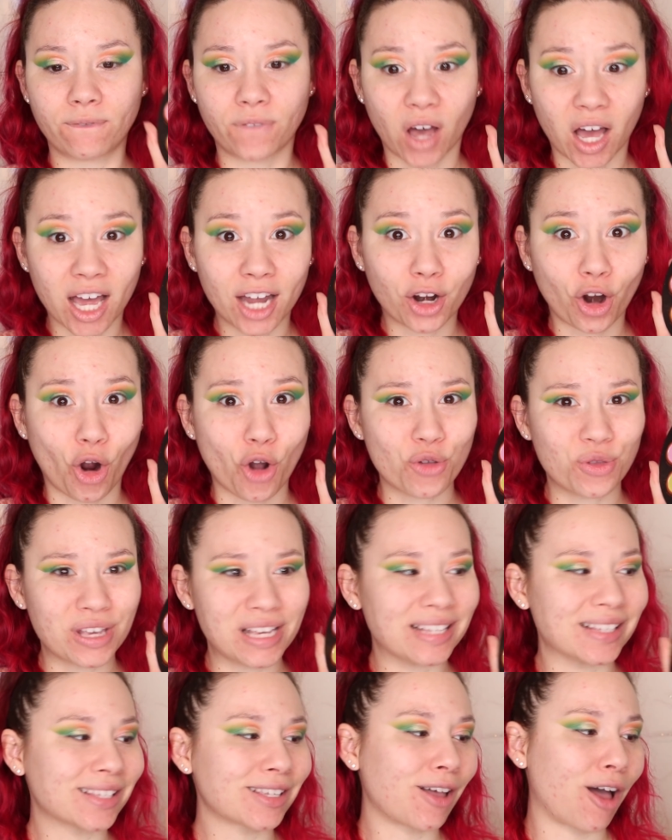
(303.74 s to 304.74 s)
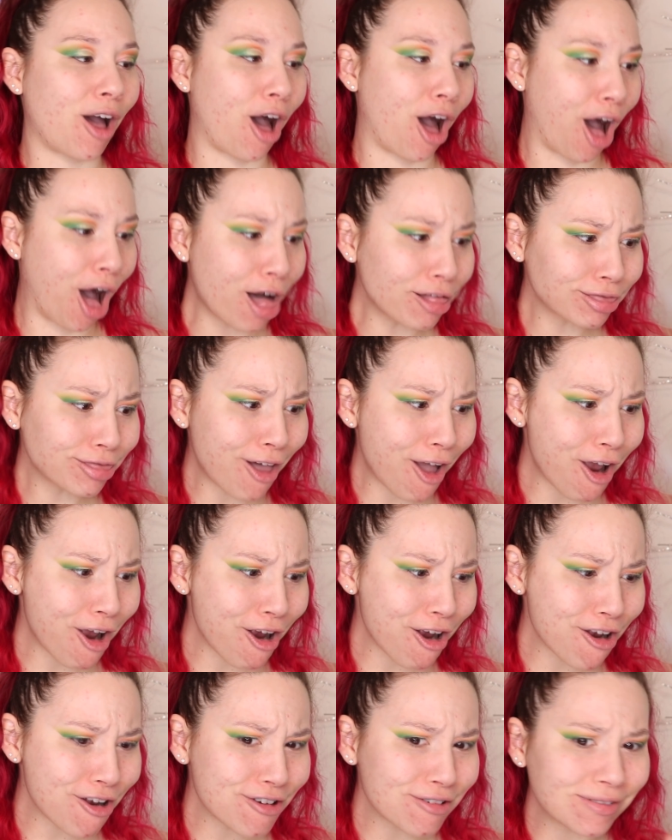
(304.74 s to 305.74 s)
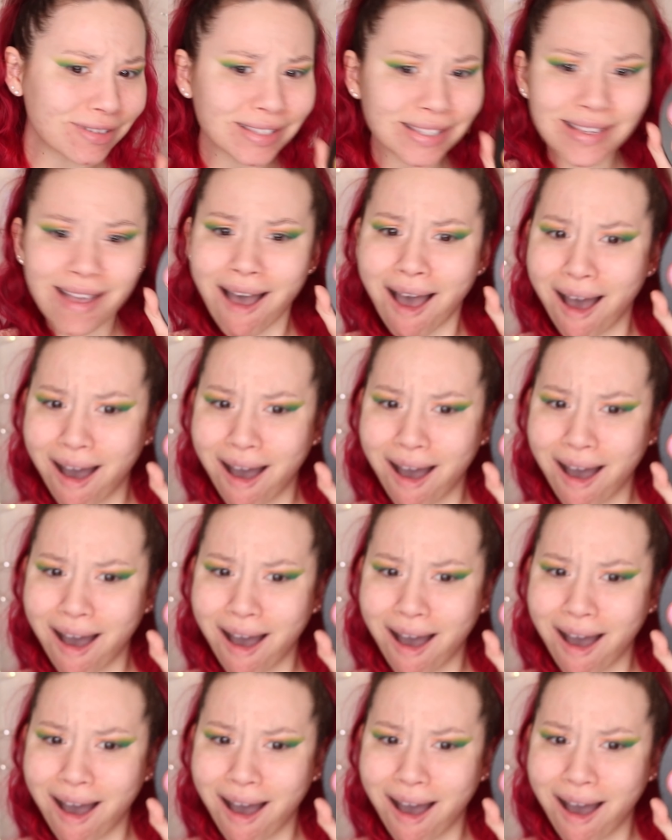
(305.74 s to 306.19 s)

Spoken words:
fun are these colors?